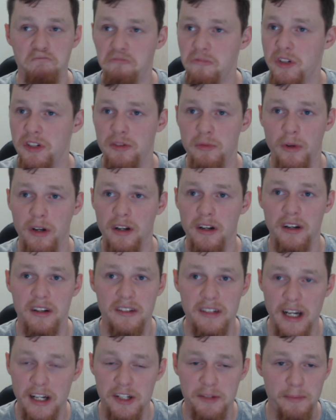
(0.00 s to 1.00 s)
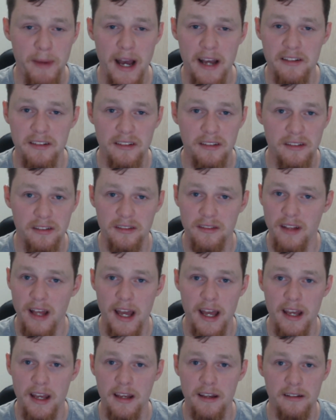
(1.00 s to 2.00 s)
Just wanted to touch bases.
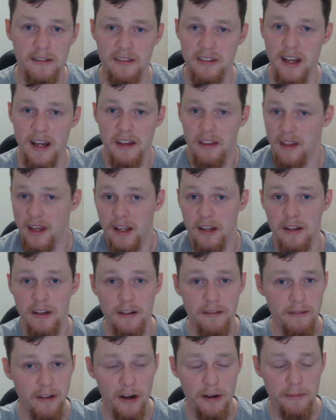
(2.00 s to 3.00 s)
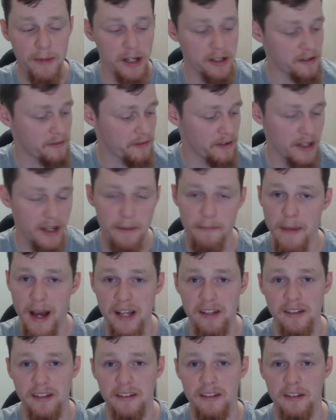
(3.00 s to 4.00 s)
Say thank you very much for the
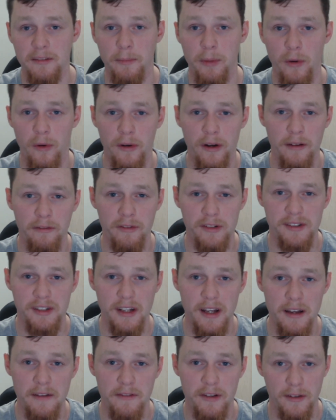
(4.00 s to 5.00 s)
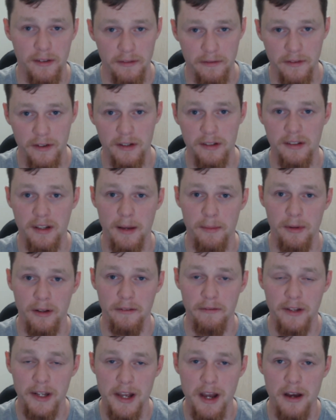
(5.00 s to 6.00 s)
amazing support I've received on the first couple
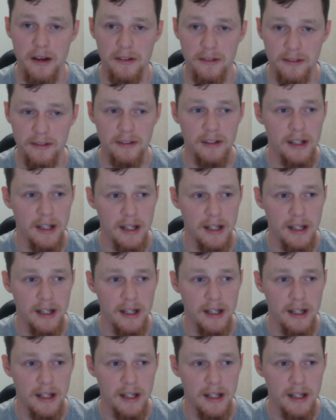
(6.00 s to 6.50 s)
of videos.